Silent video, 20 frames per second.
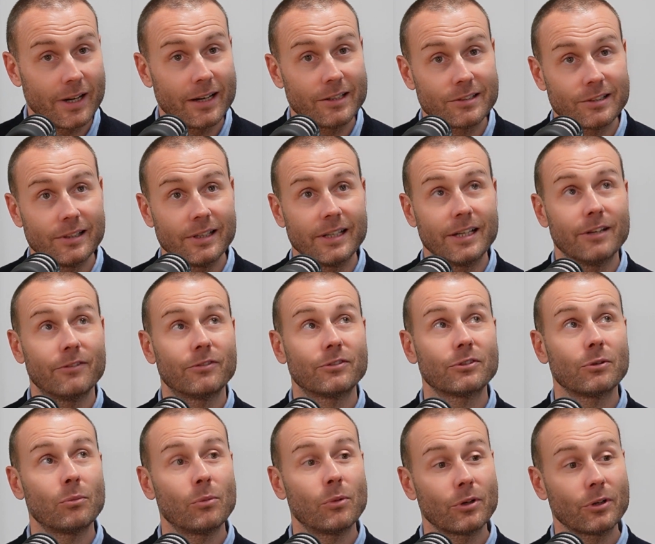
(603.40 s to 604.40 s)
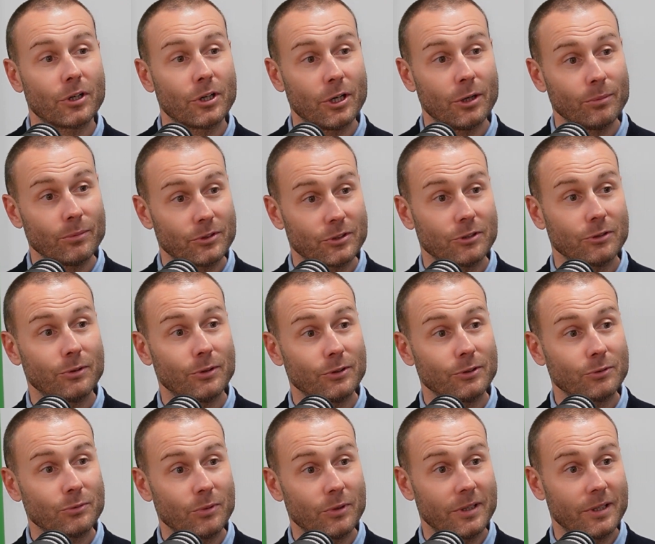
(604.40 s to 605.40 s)
actually if someone comes to
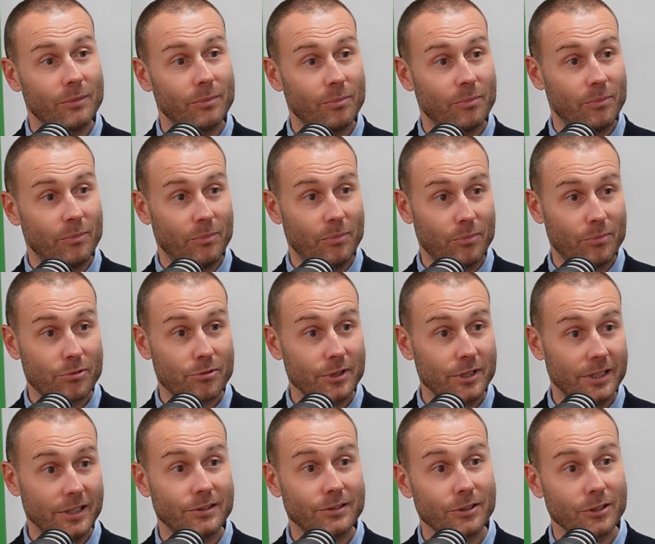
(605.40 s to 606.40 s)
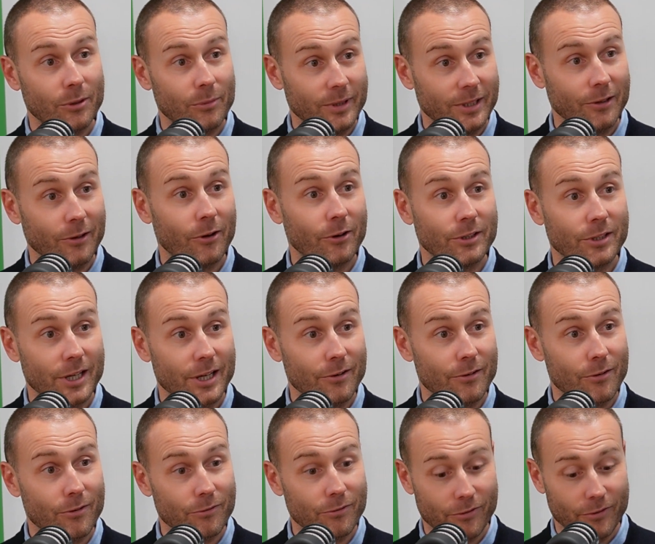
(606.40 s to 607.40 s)
us with a predetermined idea
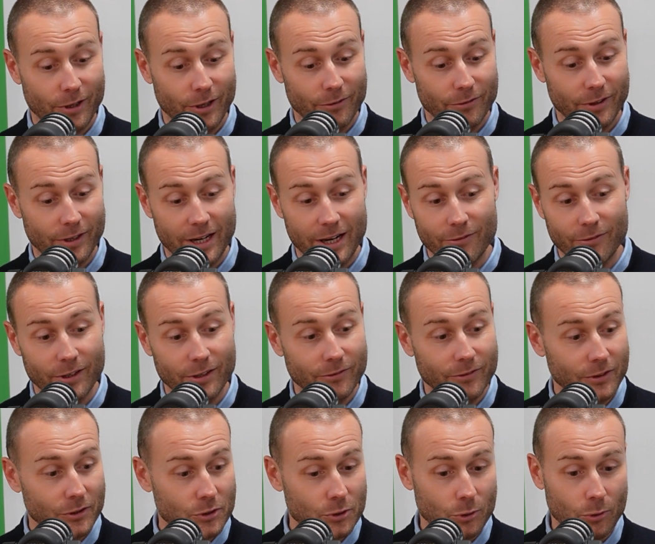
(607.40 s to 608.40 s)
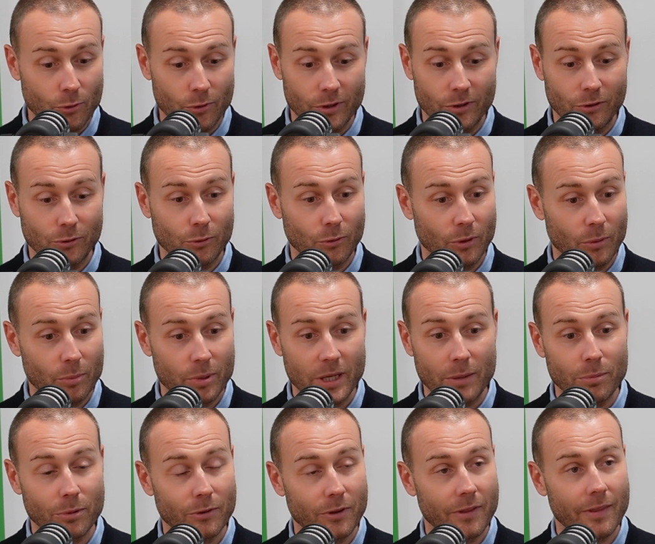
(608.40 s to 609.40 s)
of a level of insurance or the
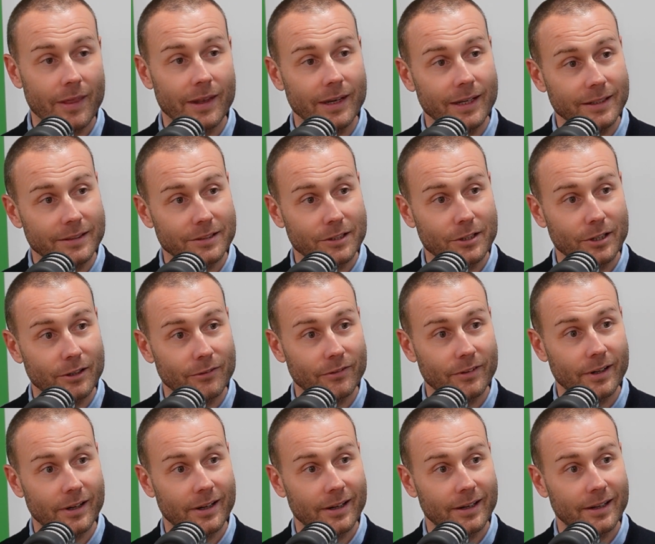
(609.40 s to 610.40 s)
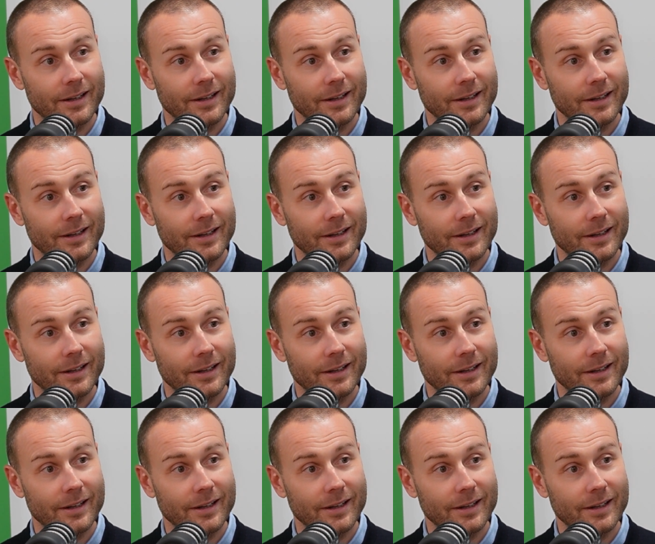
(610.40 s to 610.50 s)
people that they need to cover,